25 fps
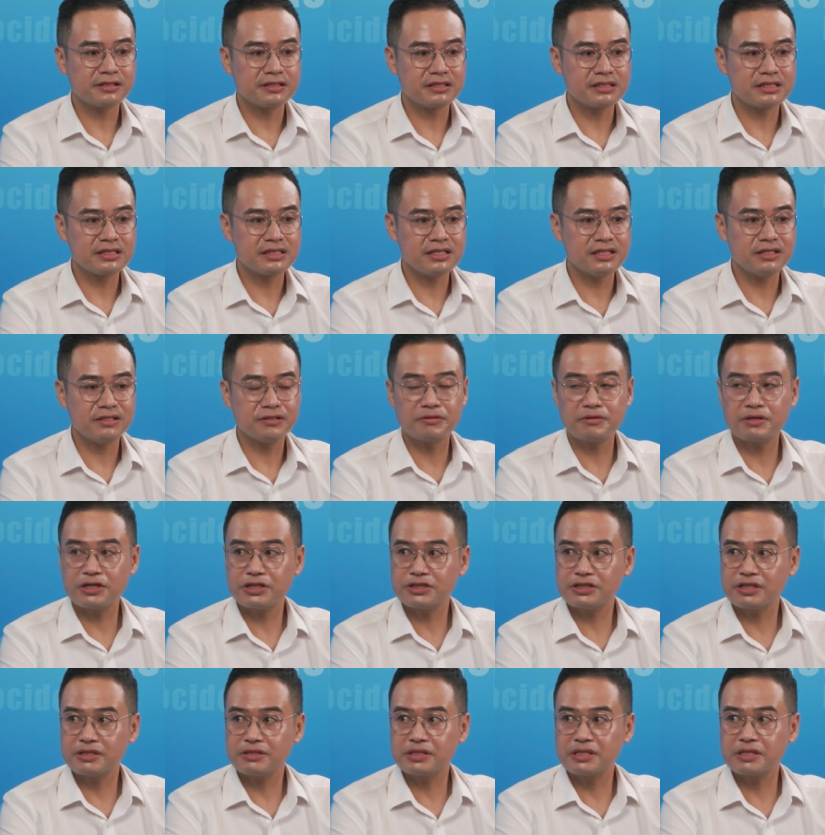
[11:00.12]

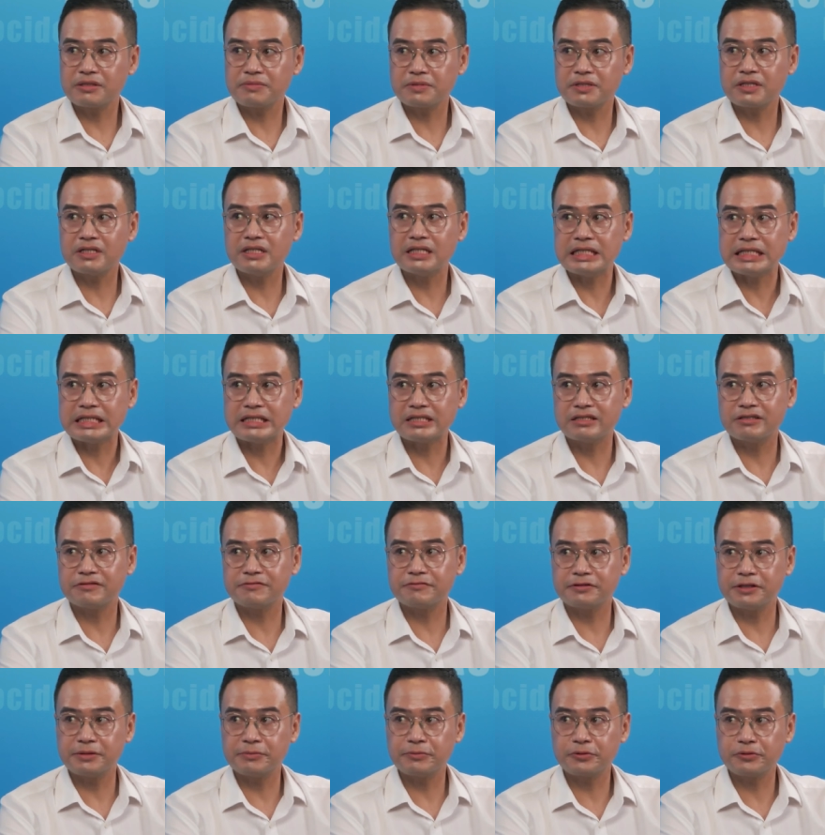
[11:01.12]
situation of the legal
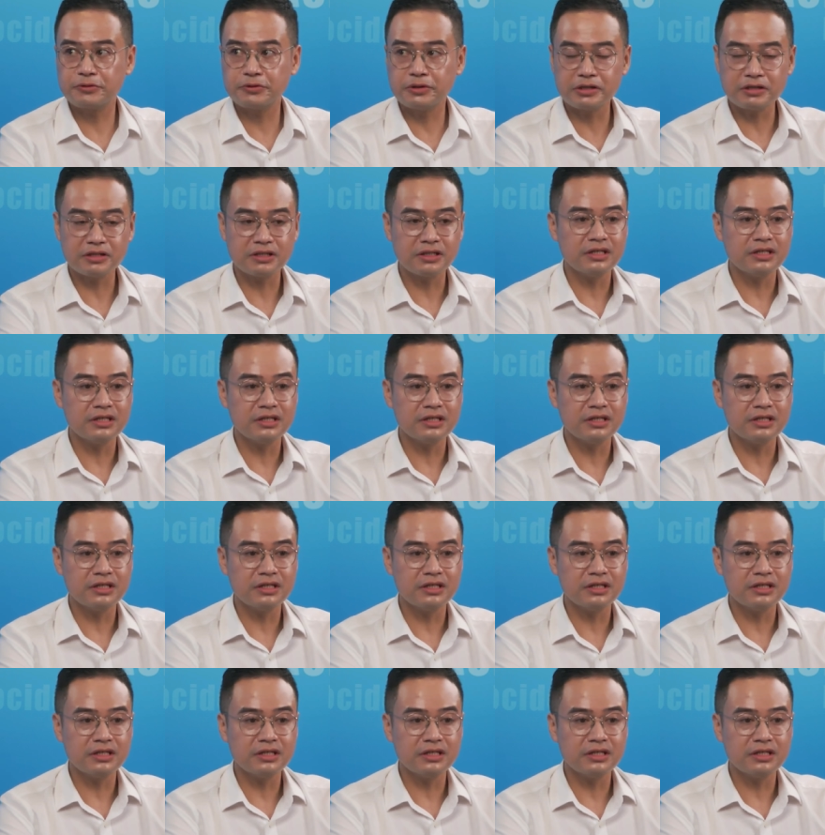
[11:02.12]
framework,